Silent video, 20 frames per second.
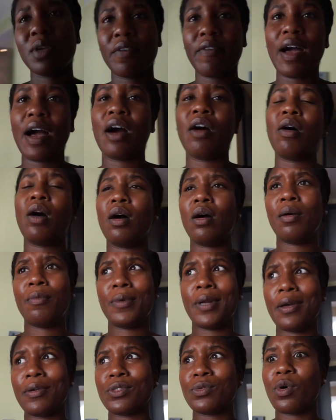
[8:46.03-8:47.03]
me of how
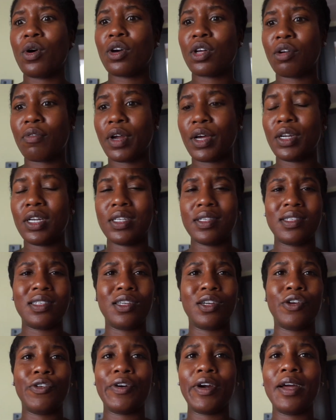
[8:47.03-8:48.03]
when I was walking around in
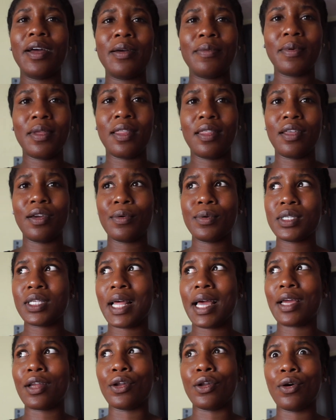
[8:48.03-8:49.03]
Zagreb and there was
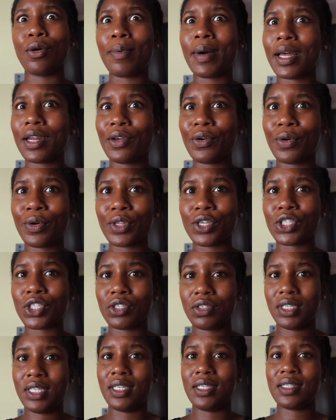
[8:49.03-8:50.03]
like nobody on the
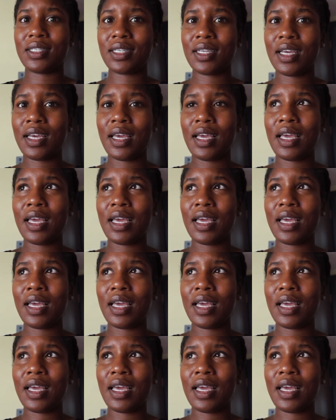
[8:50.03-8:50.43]
streets